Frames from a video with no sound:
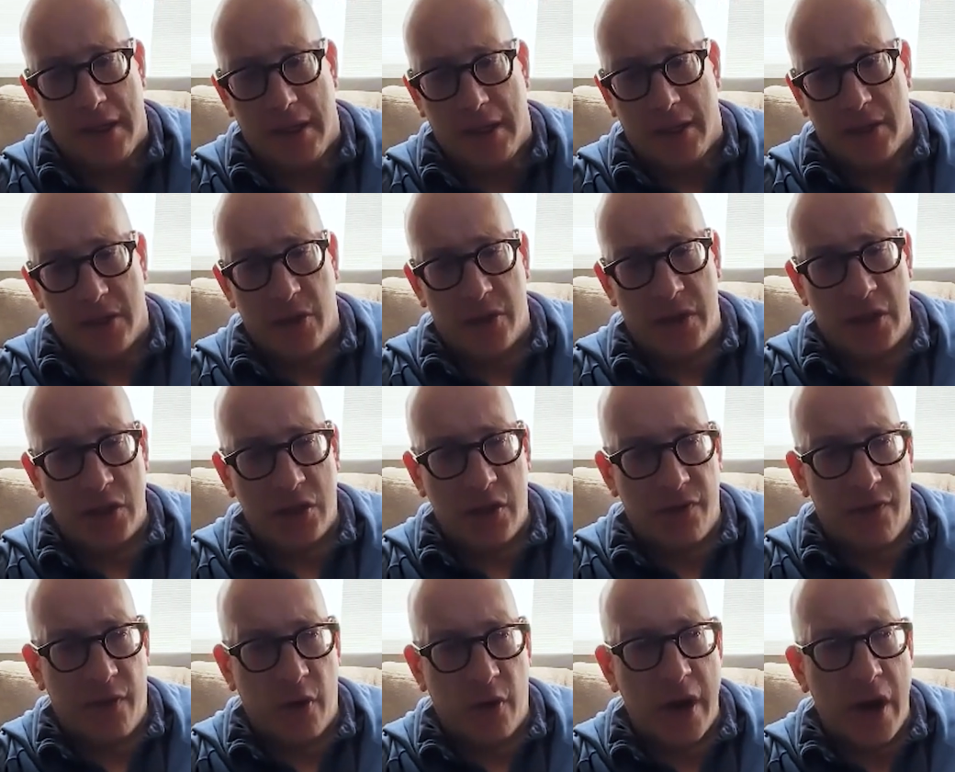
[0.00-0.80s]
So these
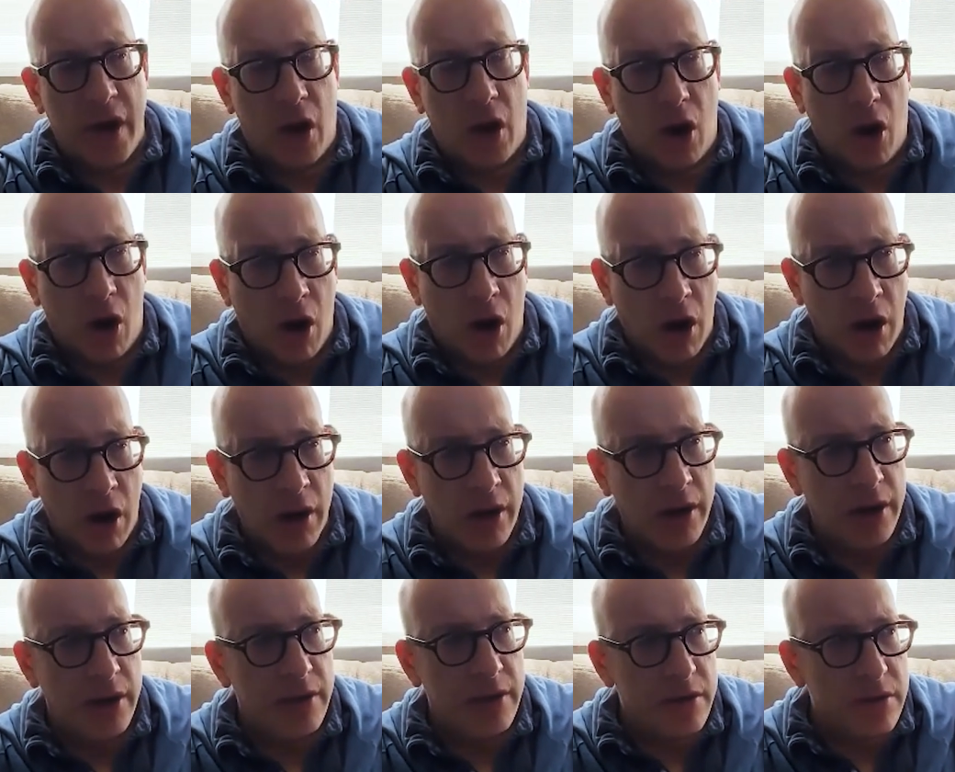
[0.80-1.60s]
are very
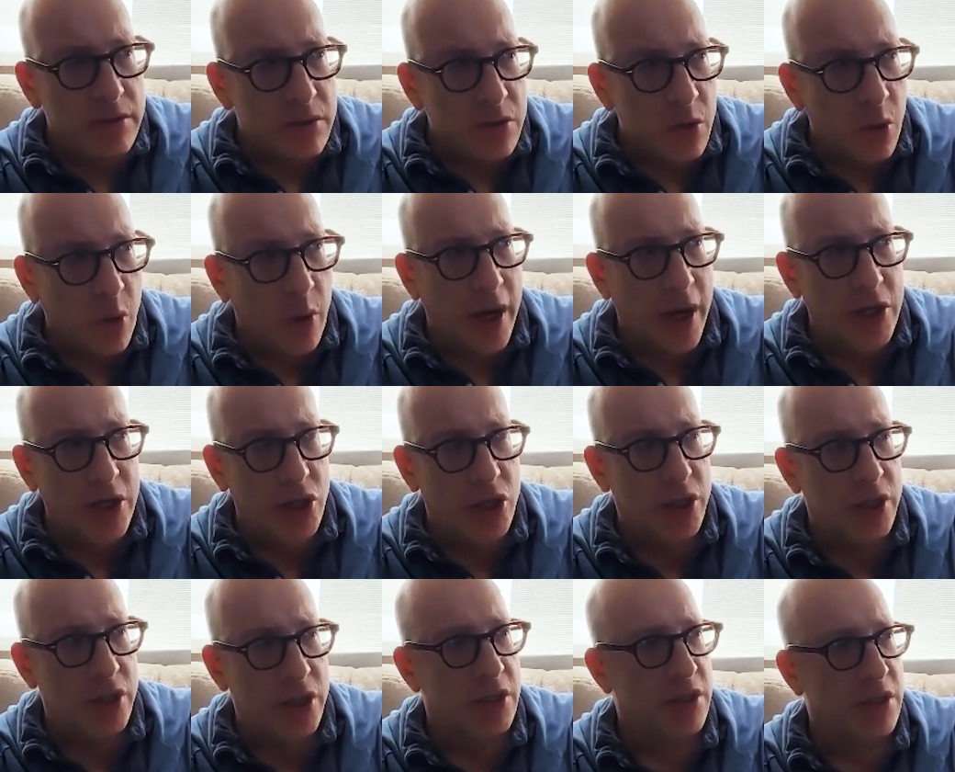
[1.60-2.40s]
hard
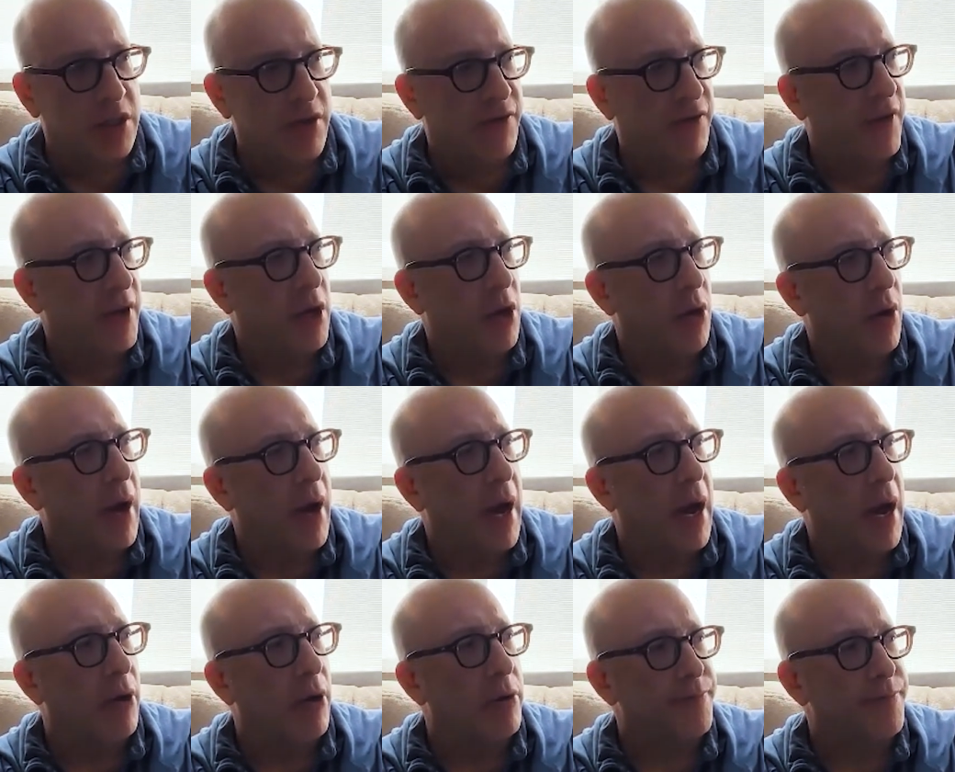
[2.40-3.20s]
questions to figure
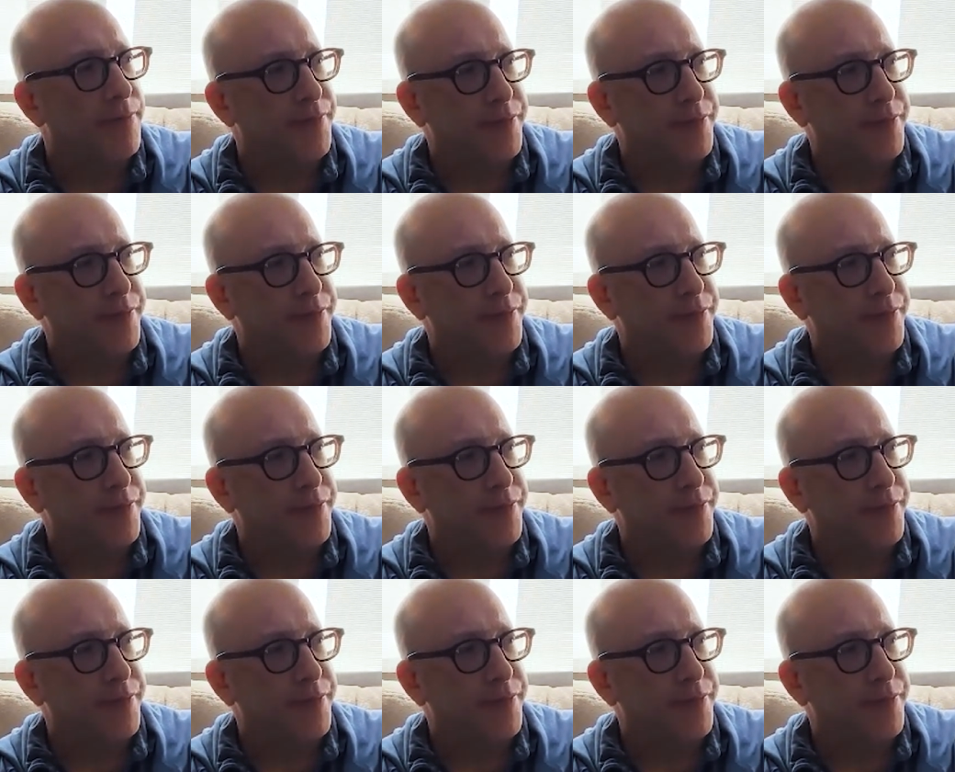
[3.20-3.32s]
out.